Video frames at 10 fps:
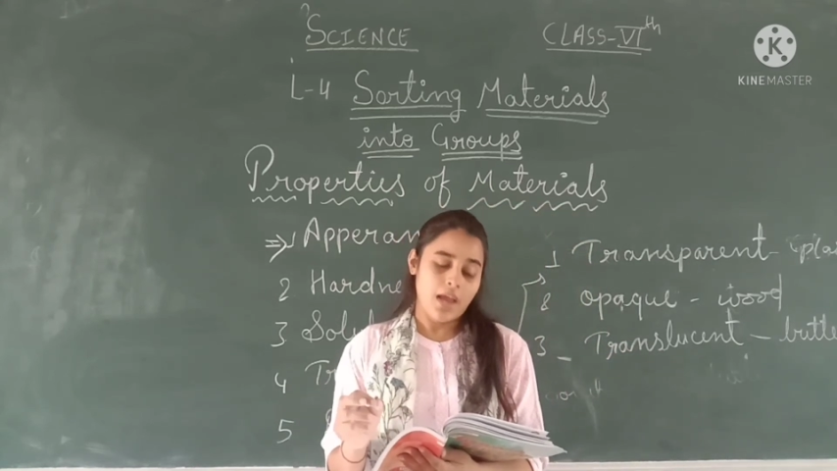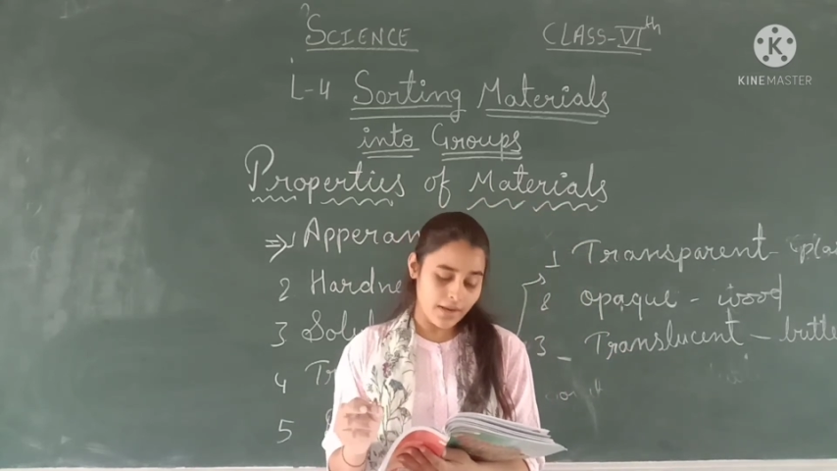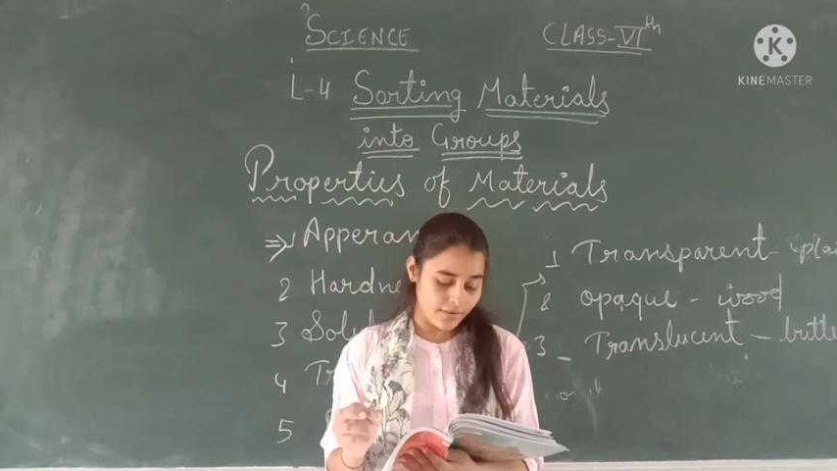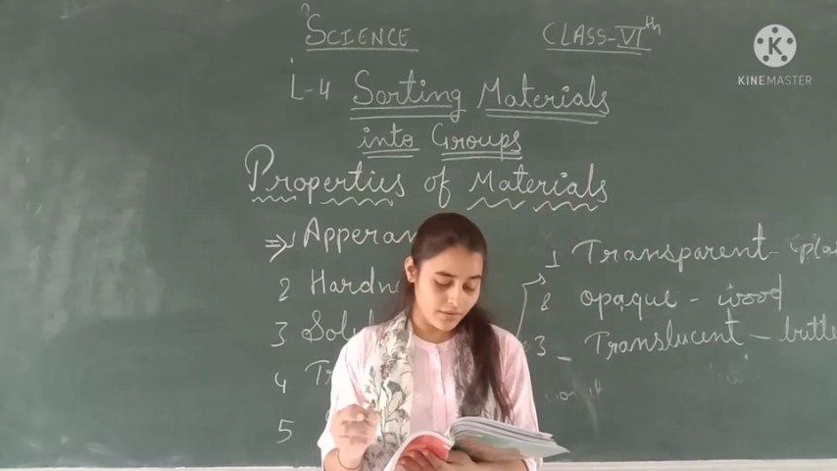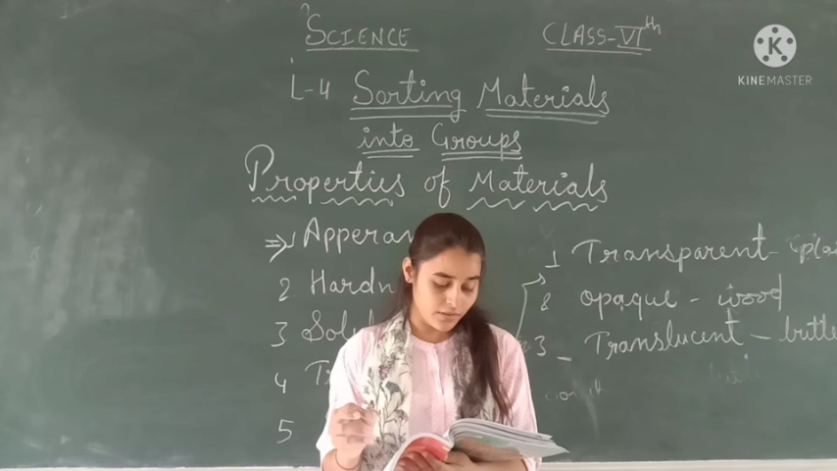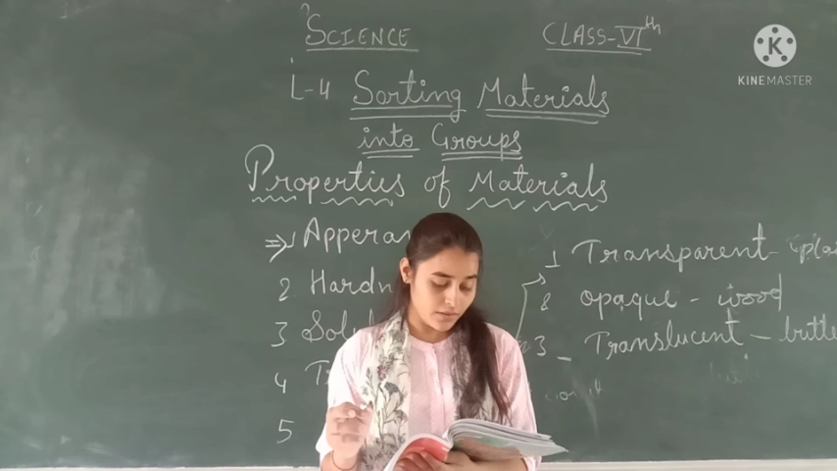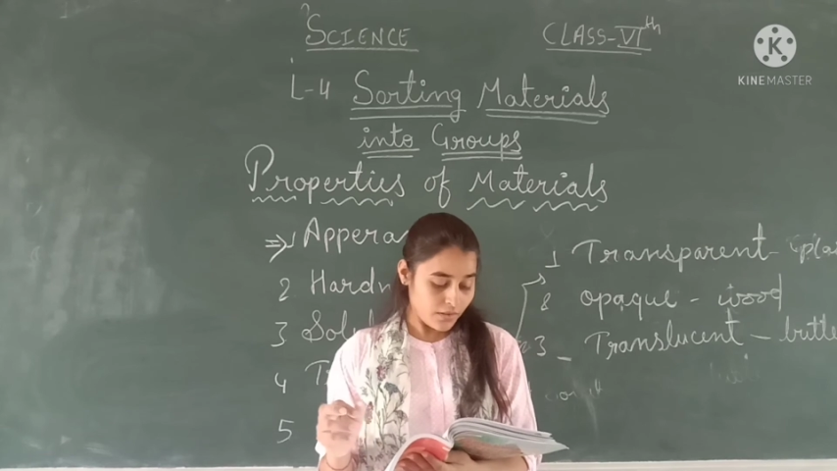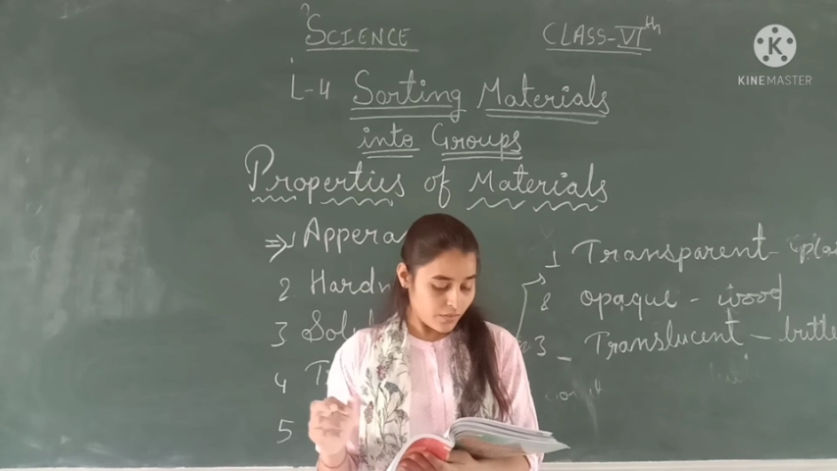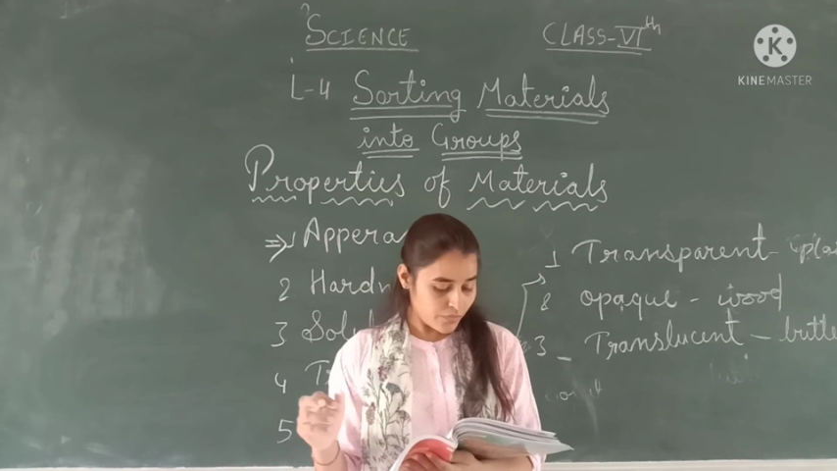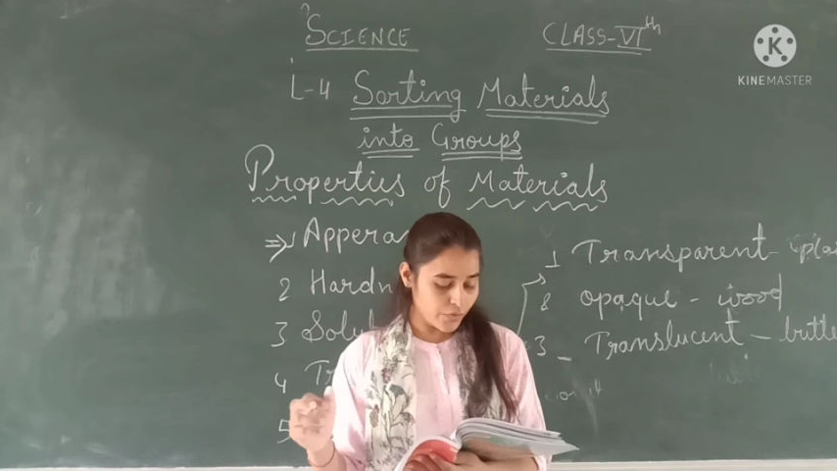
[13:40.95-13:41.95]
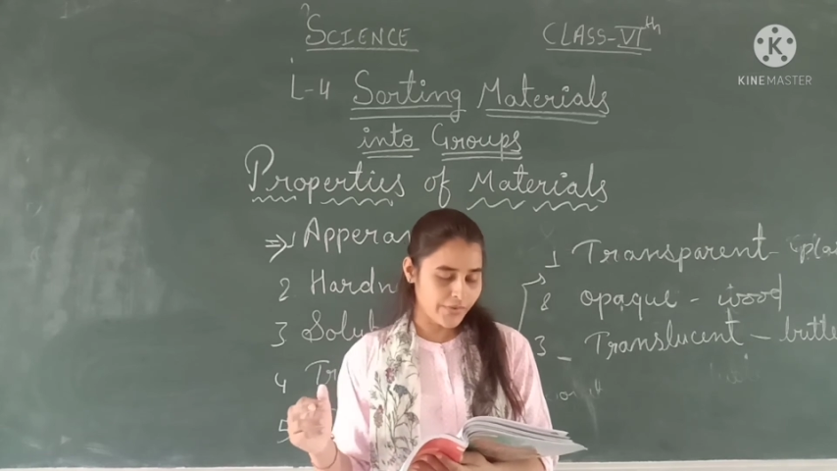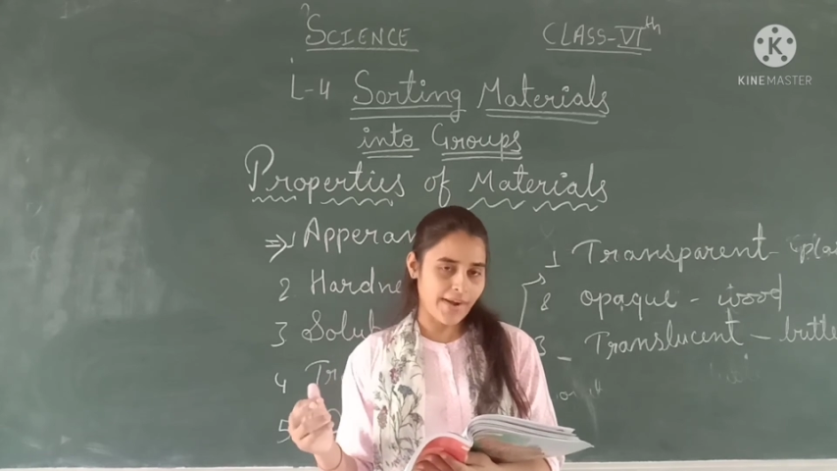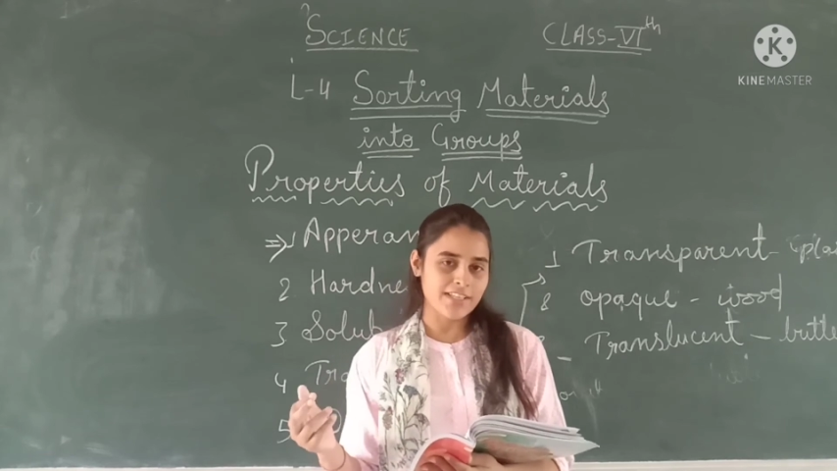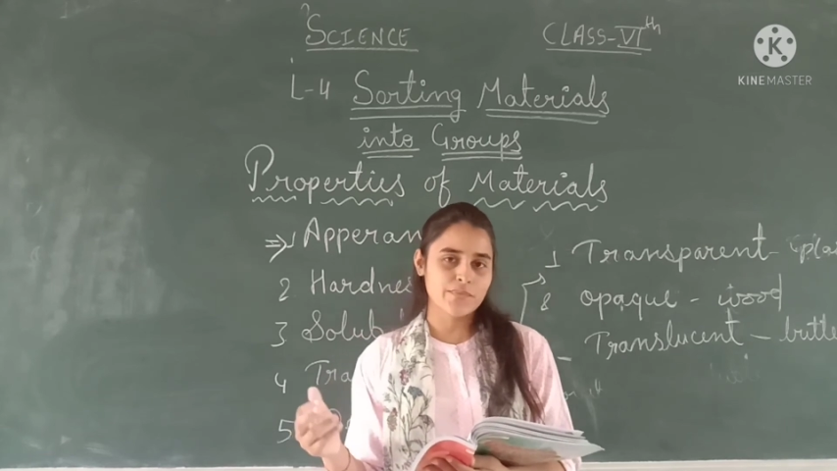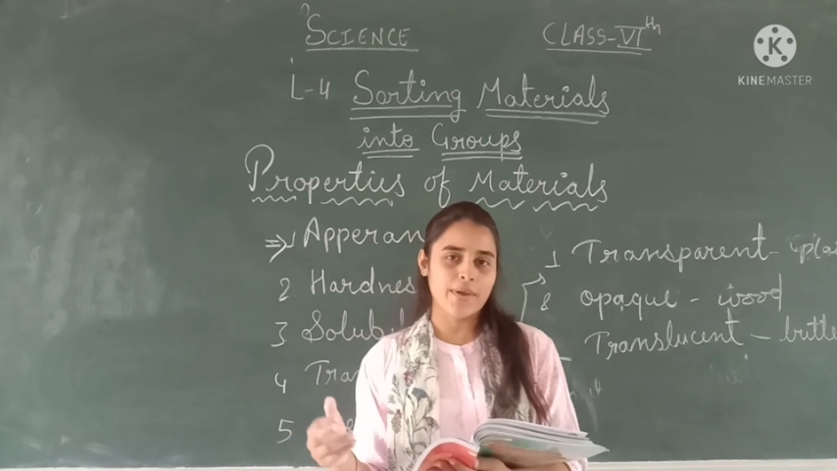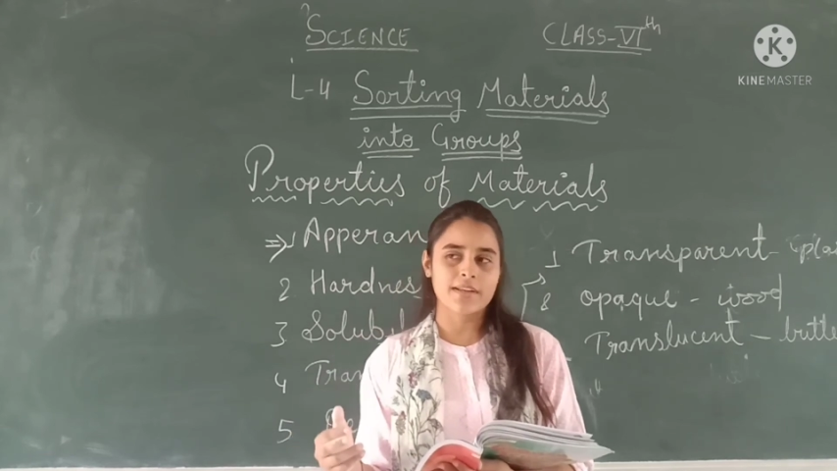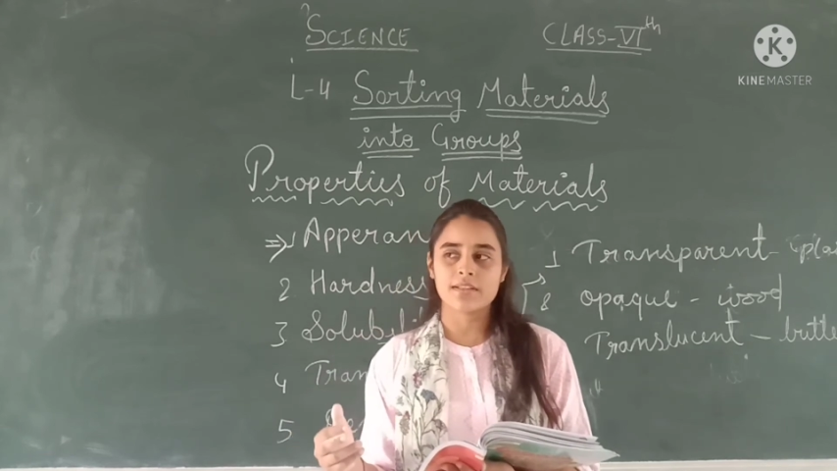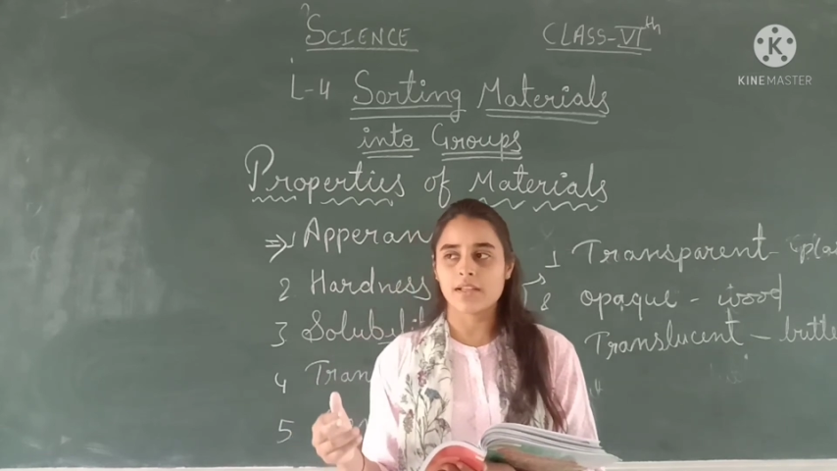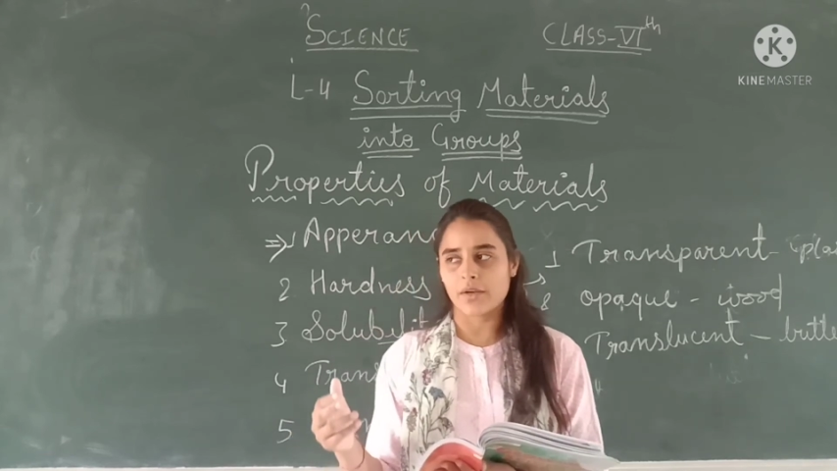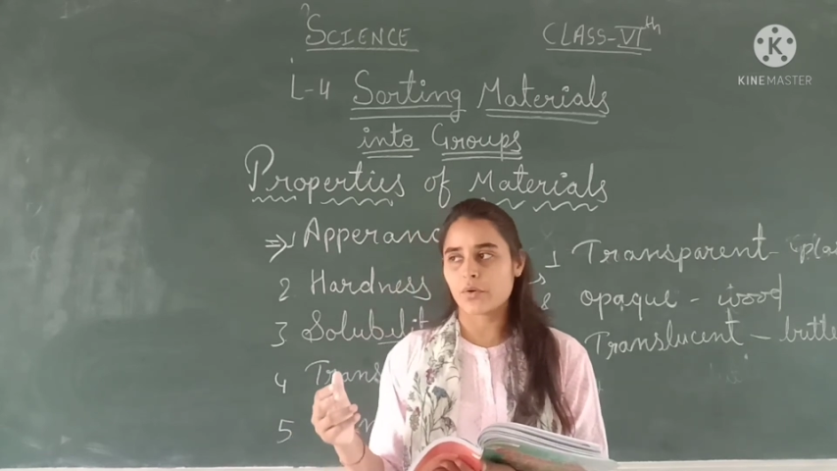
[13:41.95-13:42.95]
And for transparent,